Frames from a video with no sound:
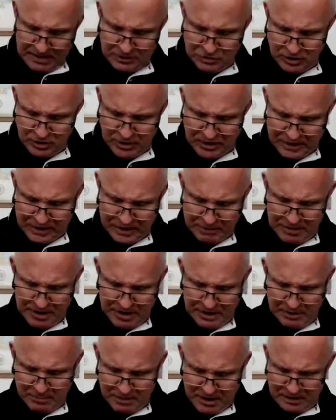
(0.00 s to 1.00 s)
and so you got to keep
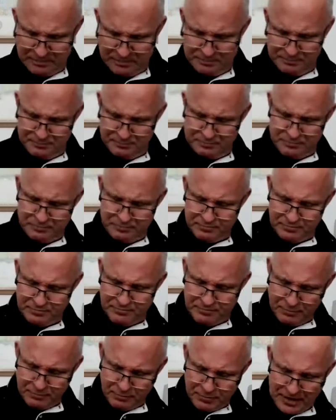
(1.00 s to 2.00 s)
that in mind.
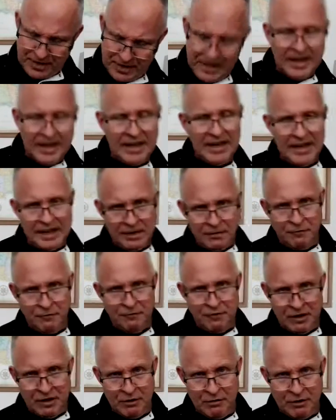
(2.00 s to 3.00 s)

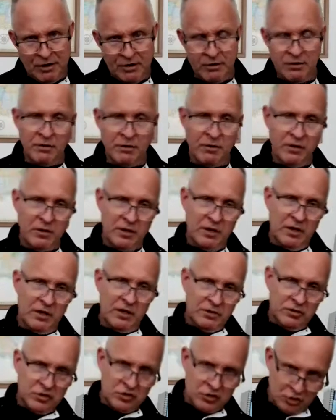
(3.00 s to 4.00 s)
Inferior,
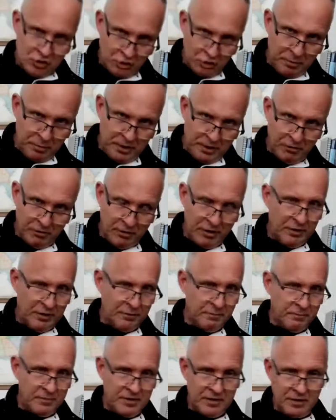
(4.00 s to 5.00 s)

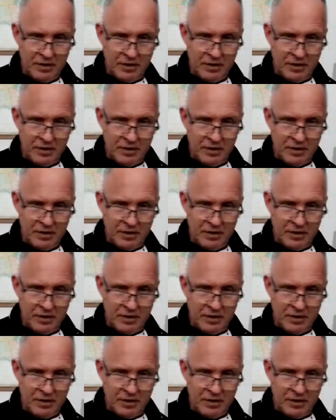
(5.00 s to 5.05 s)
superior.